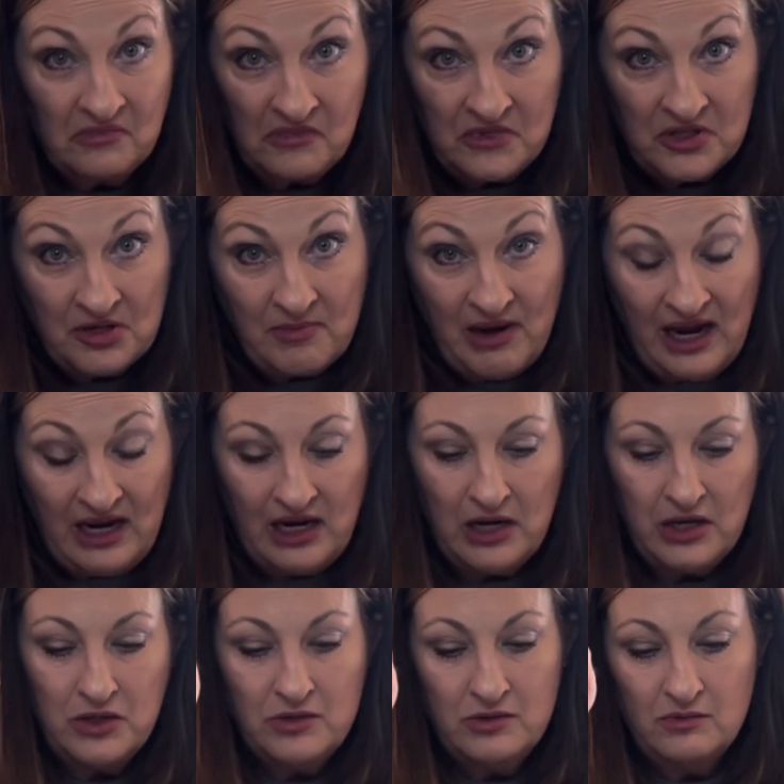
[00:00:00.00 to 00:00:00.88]

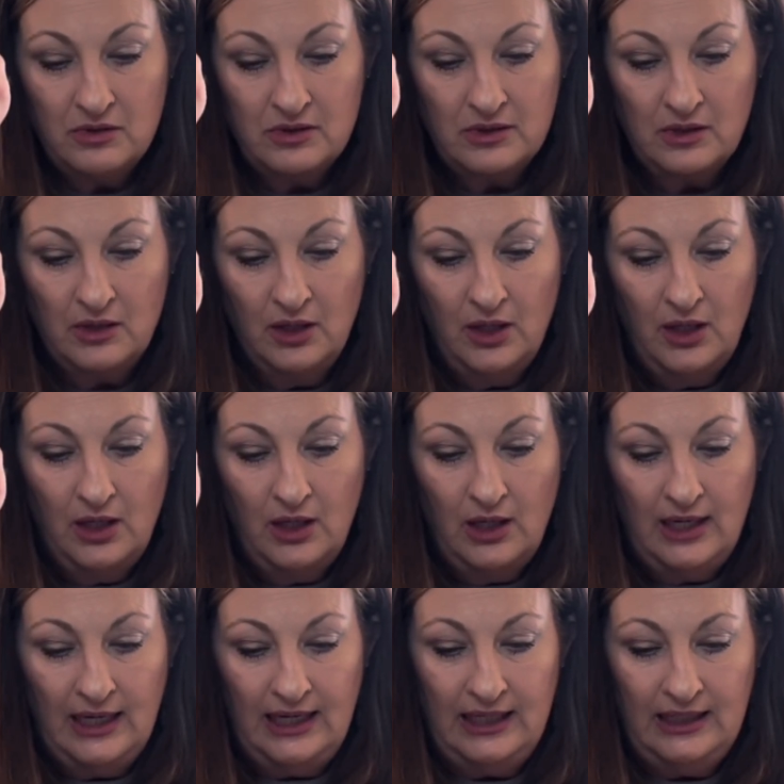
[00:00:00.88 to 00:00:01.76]
tomatoes,
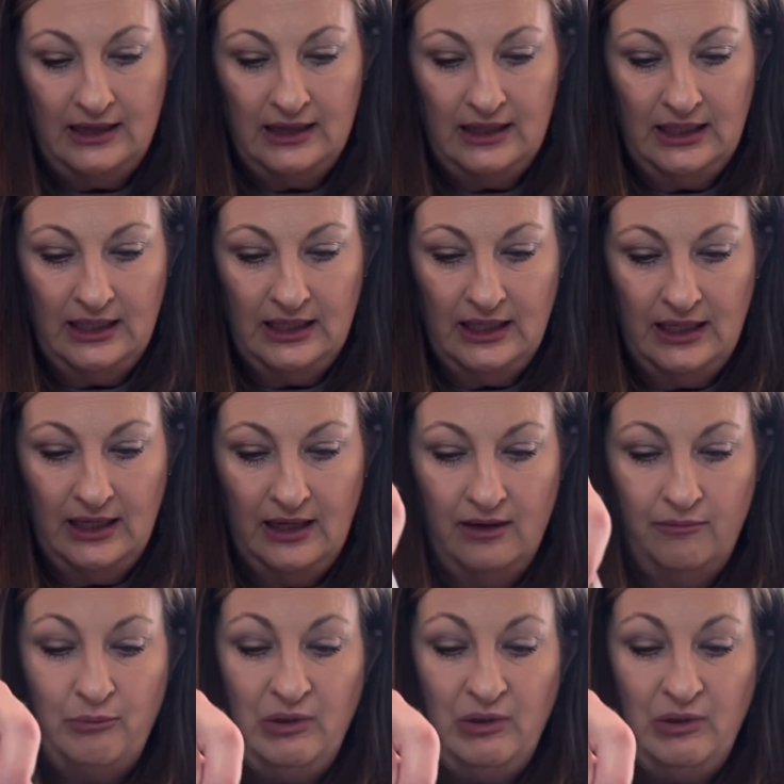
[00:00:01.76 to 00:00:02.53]
and then